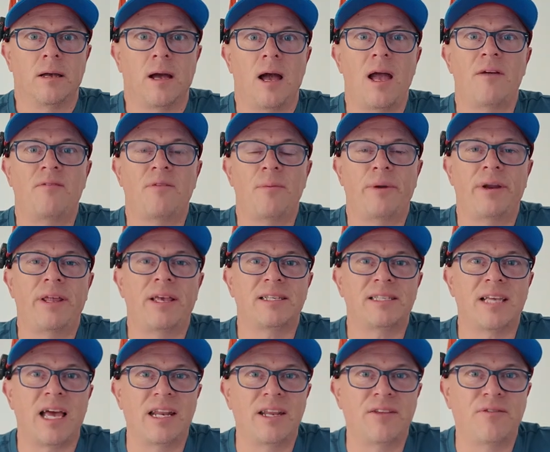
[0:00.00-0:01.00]
Hi everybody,
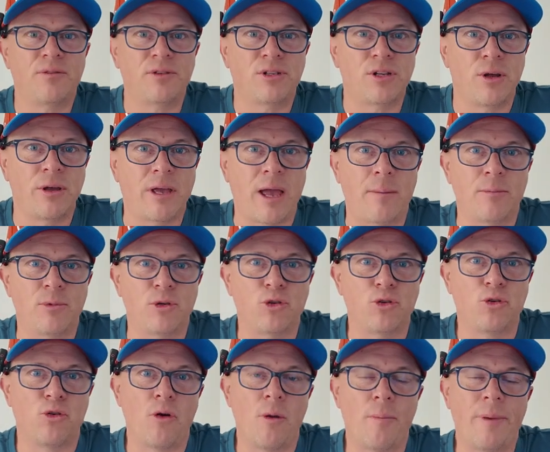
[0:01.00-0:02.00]
it's Andy from Snow Camps
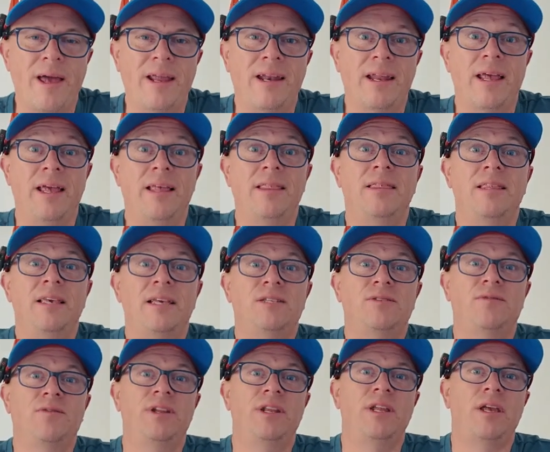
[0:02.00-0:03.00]
Europe, and in
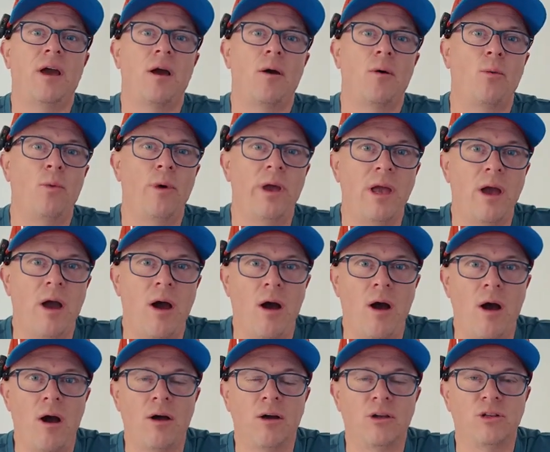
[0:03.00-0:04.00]
this video we
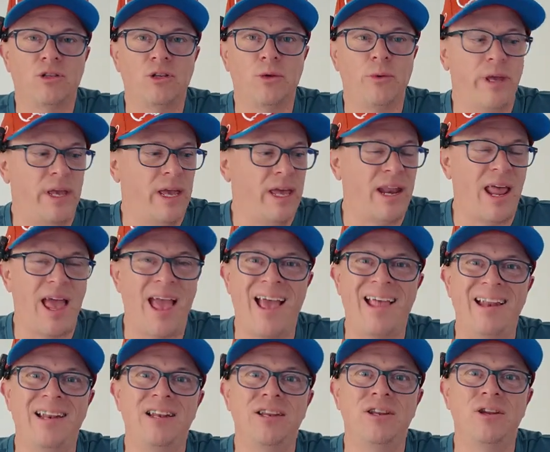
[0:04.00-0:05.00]
are doing an
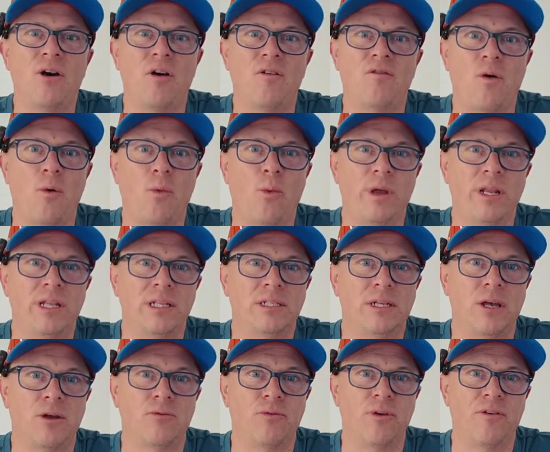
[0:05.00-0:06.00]
end of
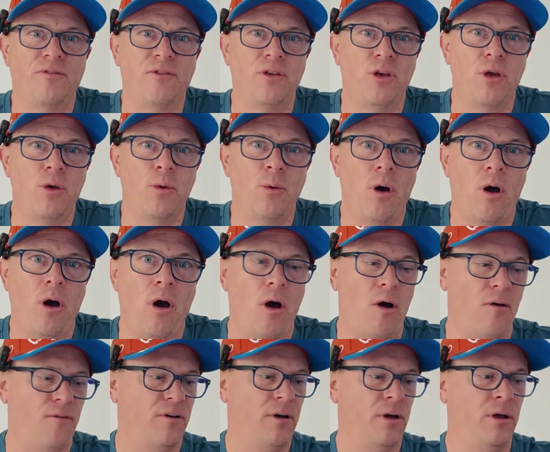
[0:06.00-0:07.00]
winter review
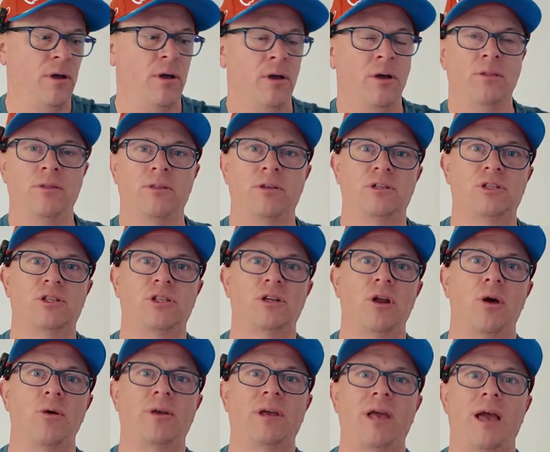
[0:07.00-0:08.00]
of the
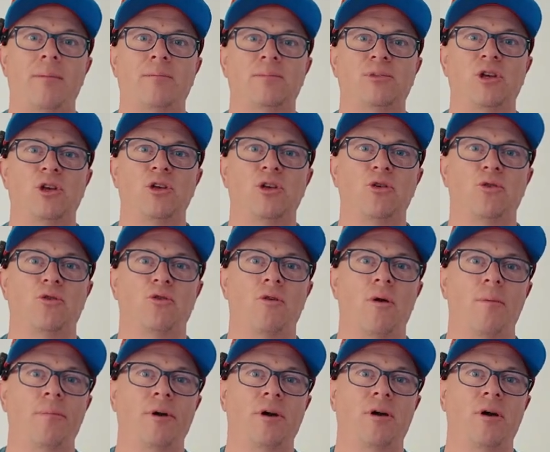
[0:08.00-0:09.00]
Snow Camps
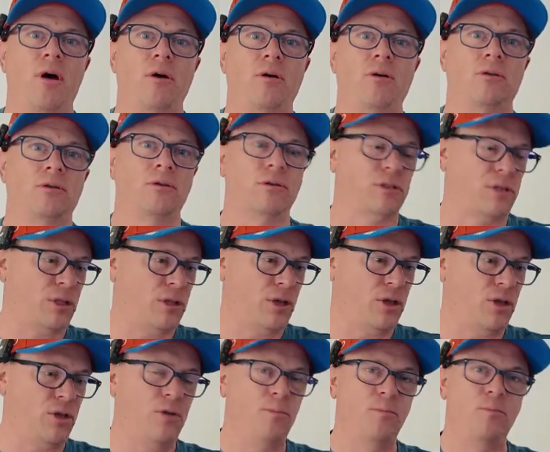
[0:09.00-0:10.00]
Europe goggles
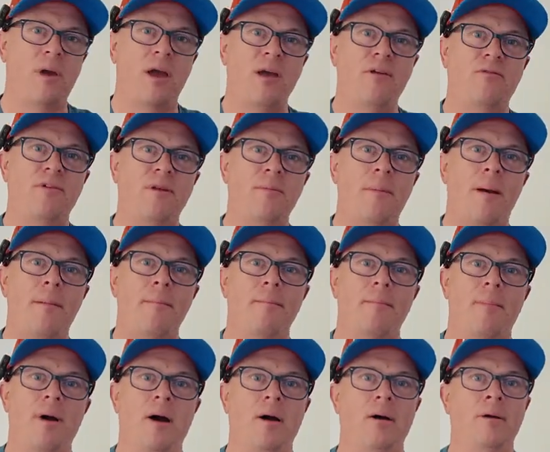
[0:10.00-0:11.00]
that you may
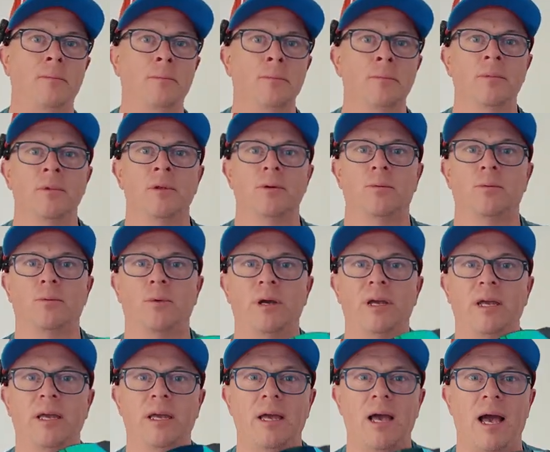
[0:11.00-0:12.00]
remember
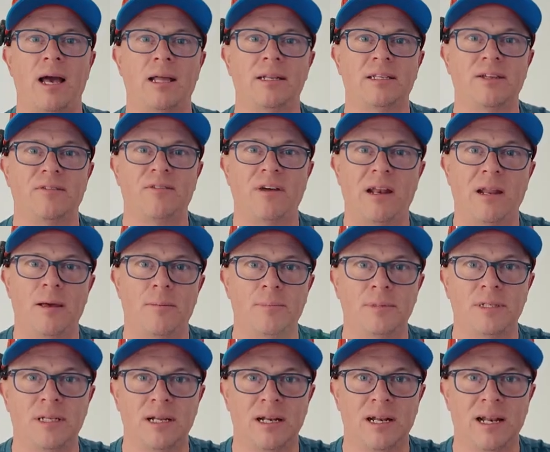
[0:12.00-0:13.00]
we had
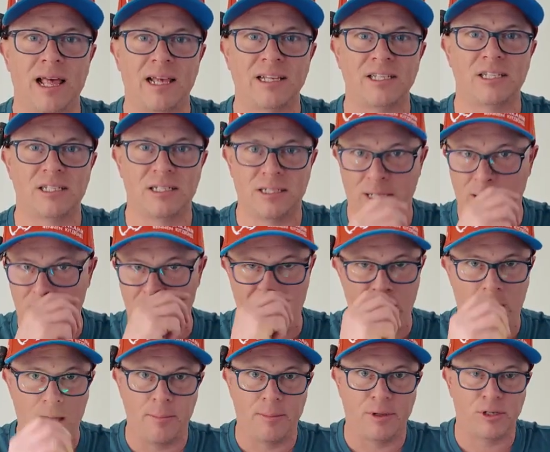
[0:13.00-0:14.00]
developed last
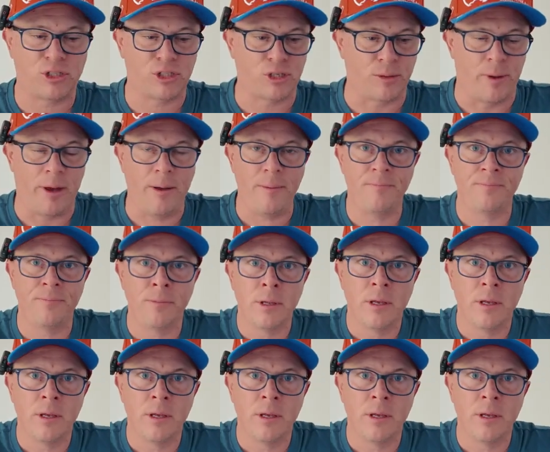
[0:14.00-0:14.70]
summer.